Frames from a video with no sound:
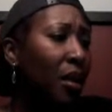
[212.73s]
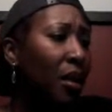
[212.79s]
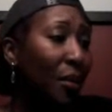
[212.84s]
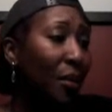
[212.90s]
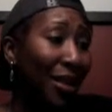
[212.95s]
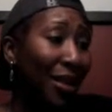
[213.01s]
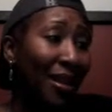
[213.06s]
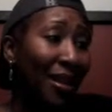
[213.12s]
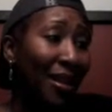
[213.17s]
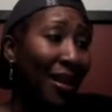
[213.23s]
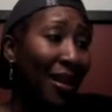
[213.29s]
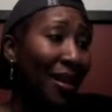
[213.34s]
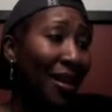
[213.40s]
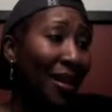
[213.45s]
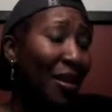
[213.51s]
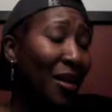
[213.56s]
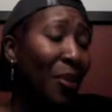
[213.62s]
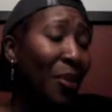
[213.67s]
but she
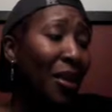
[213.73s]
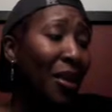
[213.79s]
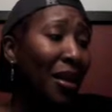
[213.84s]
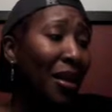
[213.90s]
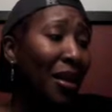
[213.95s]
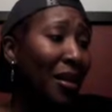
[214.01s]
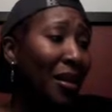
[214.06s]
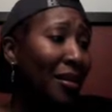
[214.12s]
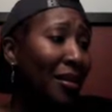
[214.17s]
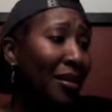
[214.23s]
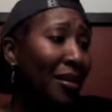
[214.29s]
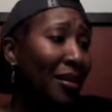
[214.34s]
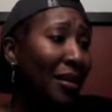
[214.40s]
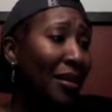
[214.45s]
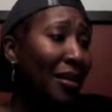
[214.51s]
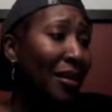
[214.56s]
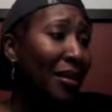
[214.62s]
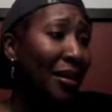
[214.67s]
gave the police
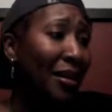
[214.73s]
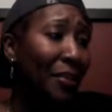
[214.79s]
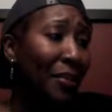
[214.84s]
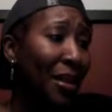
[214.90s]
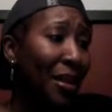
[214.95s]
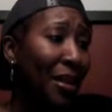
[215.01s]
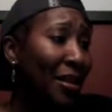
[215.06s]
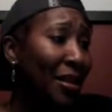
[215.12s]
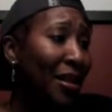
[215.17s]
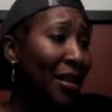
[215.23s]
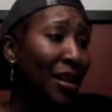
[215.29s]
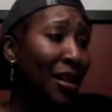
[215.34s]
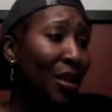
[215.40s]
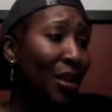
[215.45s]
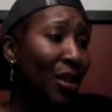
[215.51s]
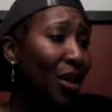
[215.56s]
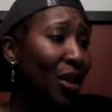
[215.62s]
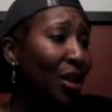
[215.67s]
the best
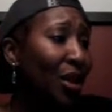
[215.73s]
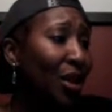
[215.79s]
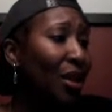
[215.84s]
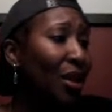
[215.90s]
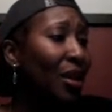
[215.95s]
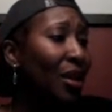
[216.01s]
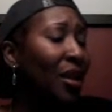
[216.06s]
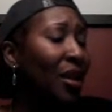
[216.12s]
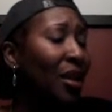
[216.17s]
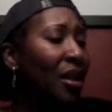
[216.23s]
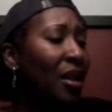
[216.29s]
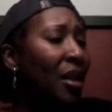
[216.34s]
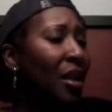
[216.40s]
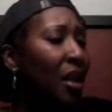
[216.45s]
details she could.